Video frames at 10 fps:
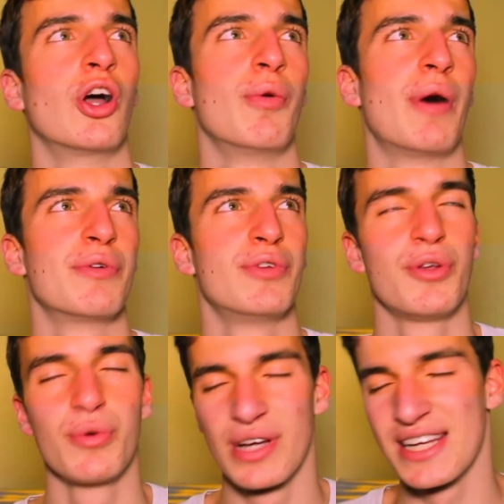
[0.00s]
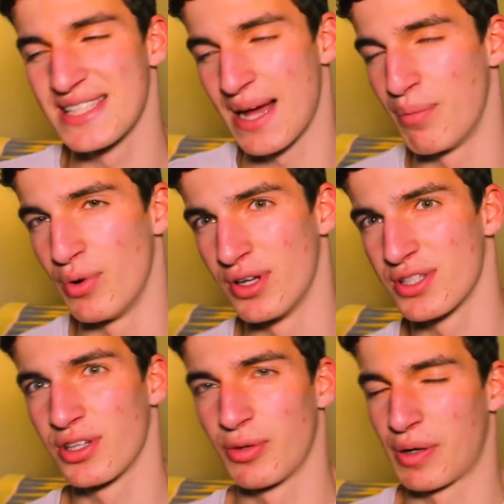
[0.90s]
about the new
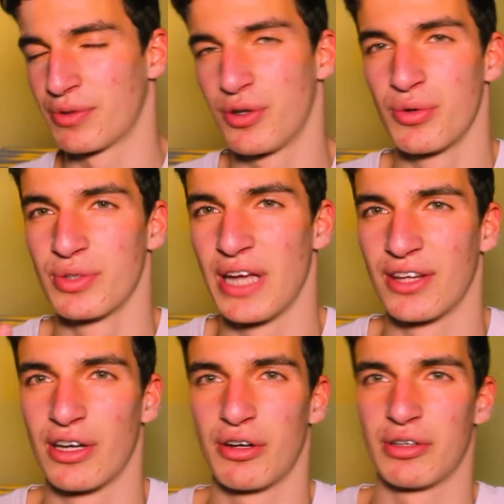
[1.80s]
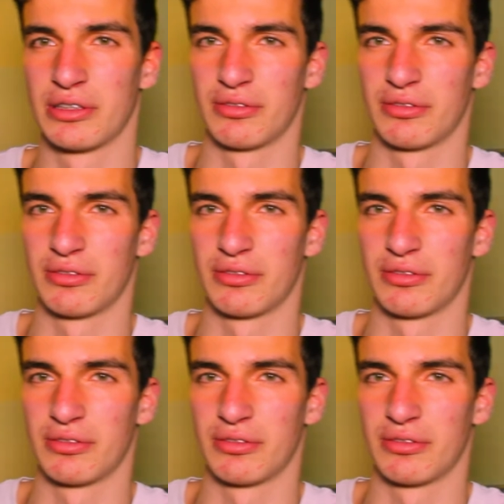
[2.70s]
examples, about the new data,